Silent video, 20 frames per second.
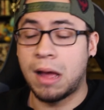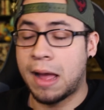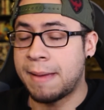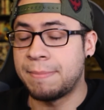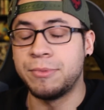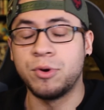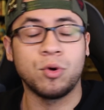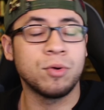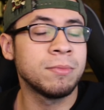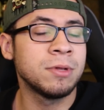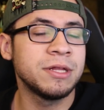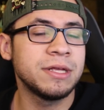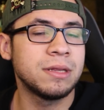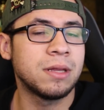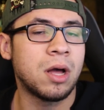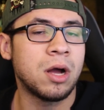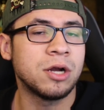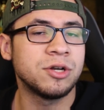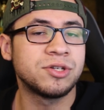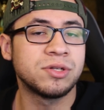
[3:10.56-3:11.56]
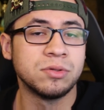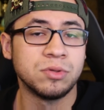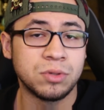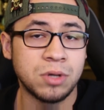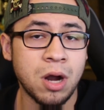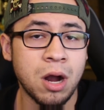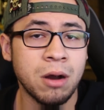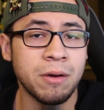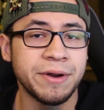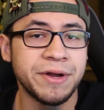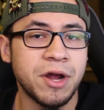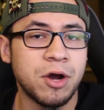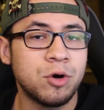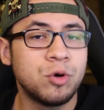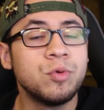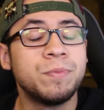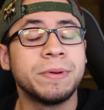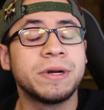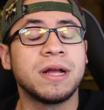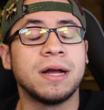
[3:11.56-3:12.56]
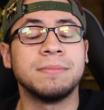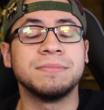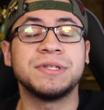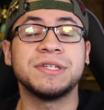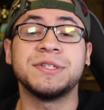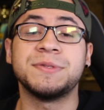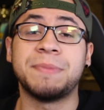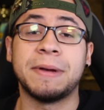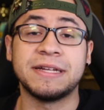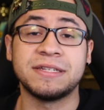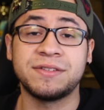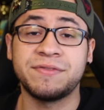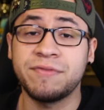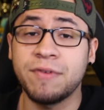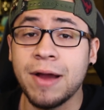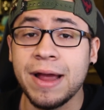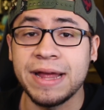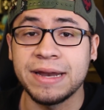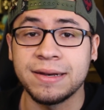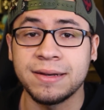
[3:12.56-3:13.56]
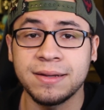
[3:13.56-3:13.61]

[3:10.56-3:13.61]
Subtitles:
abnormally large Lucario who becomes his best friend.